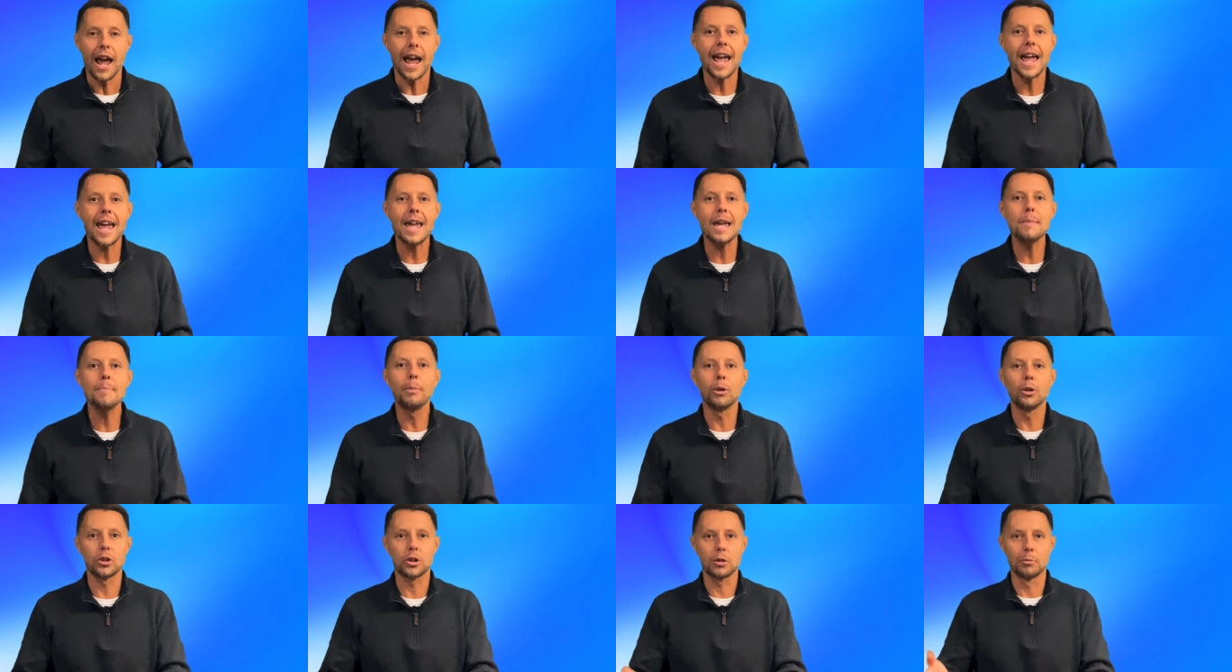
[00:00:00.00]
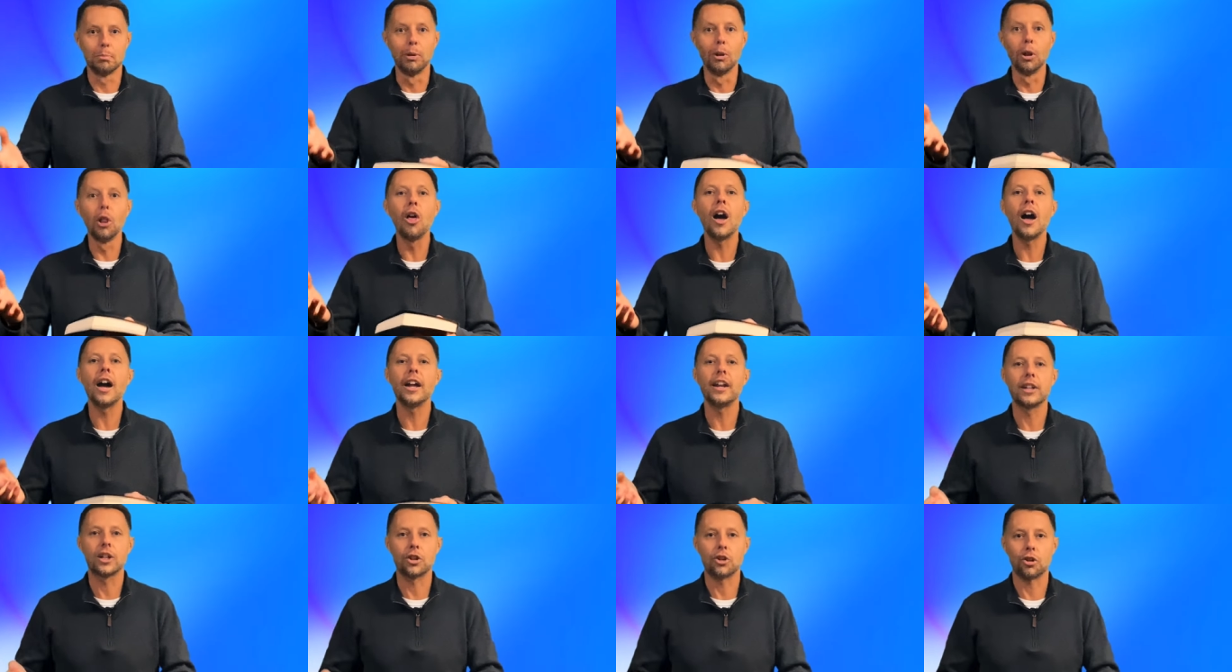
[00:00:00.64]
Abel's
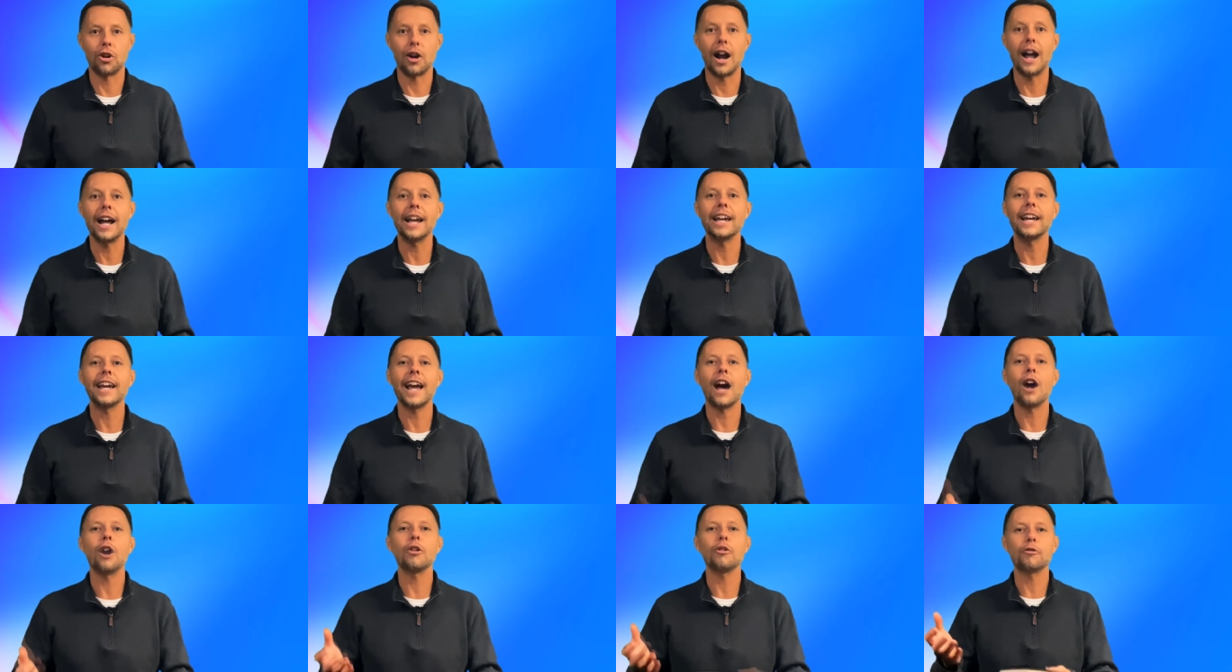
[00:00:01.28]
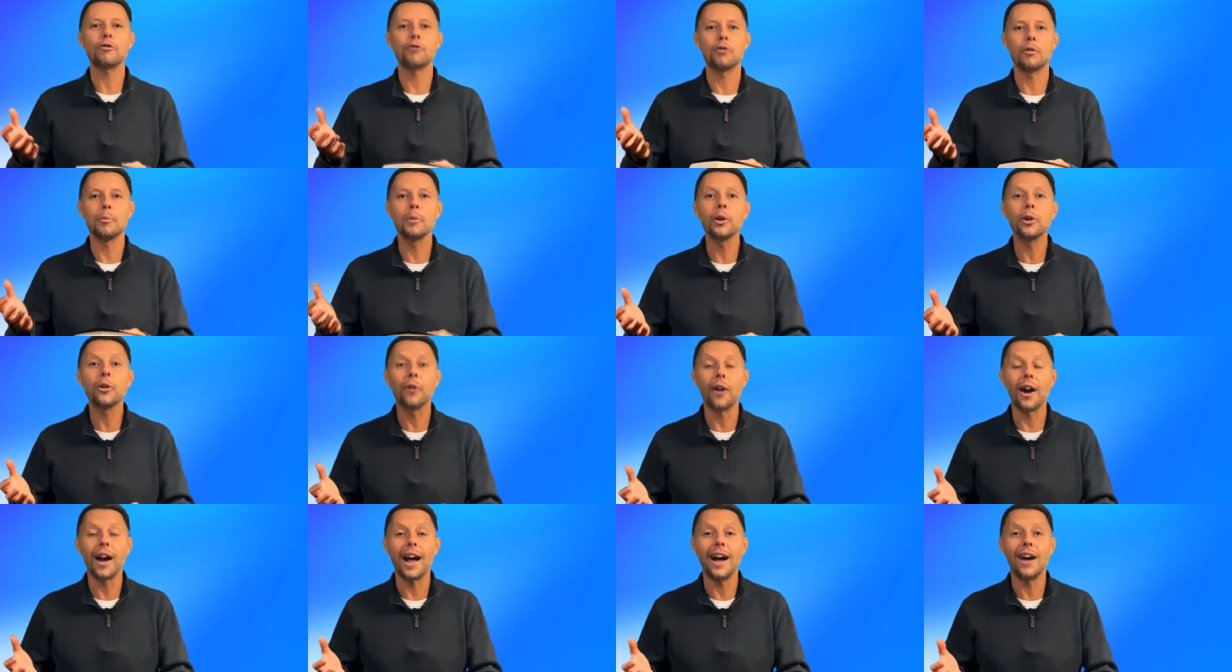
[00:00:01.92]
blood crying out from the
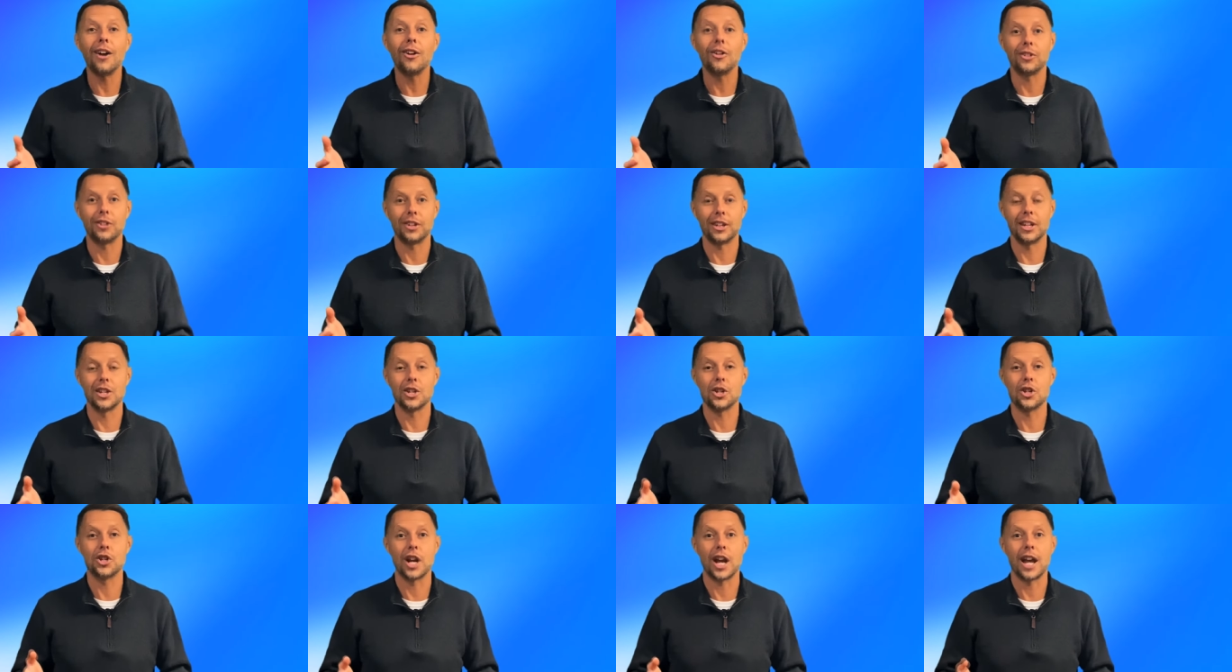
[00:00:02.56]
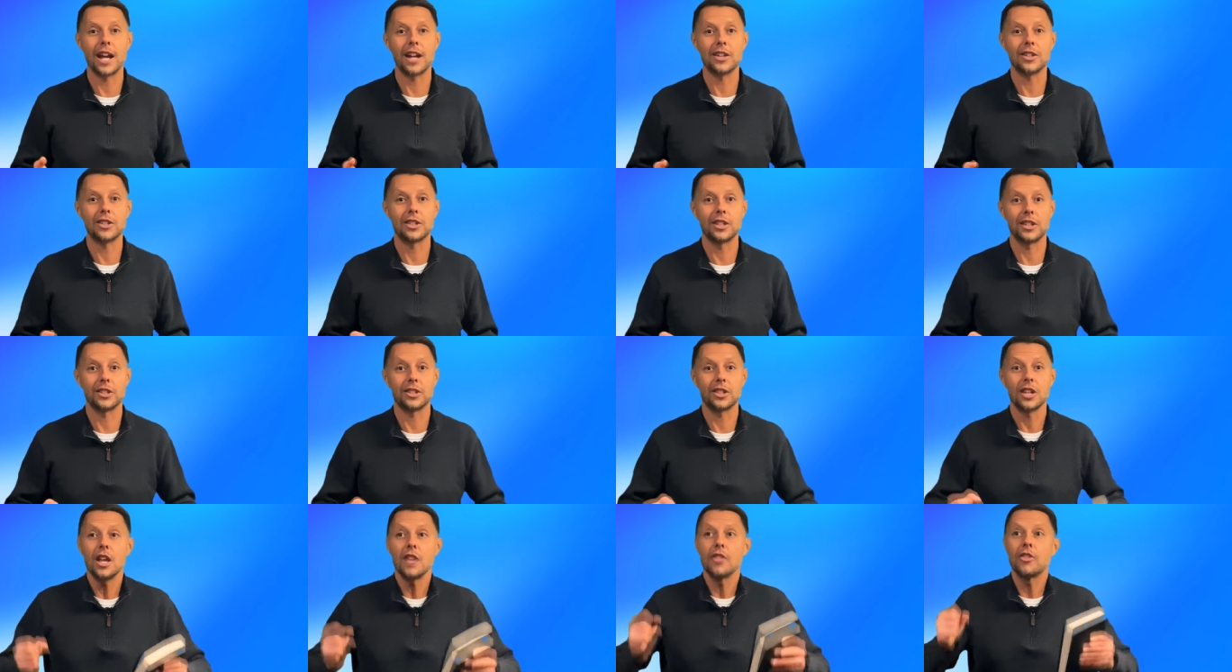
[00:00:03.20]
ground in
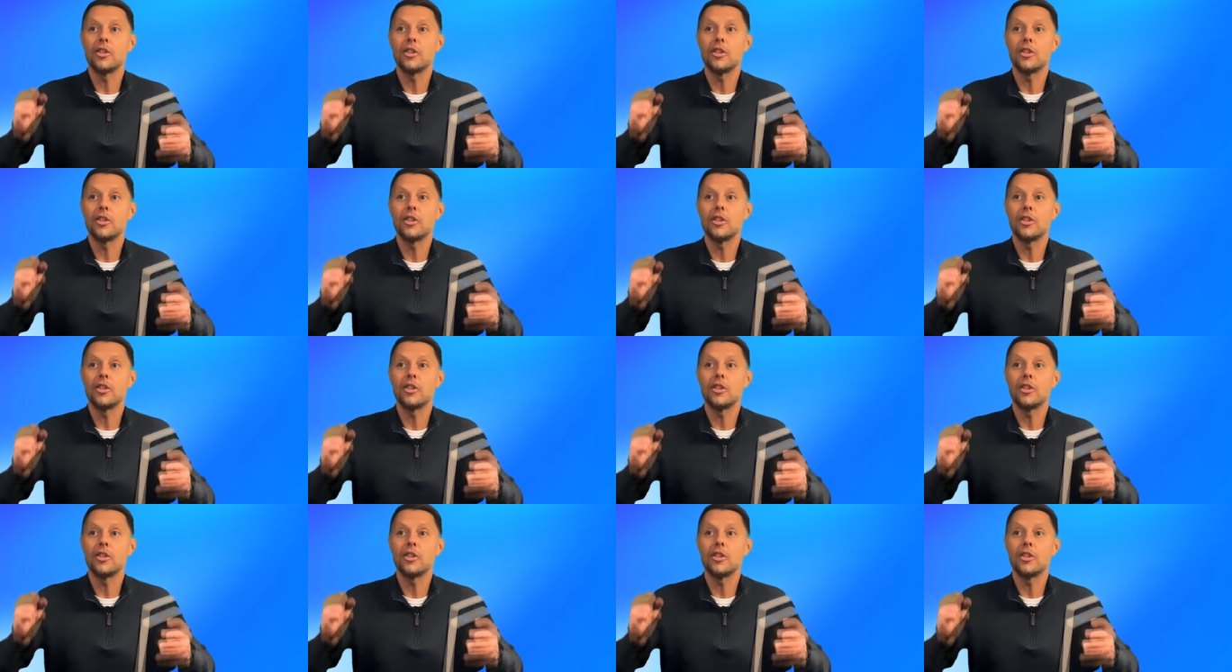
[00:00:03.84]
Genesis,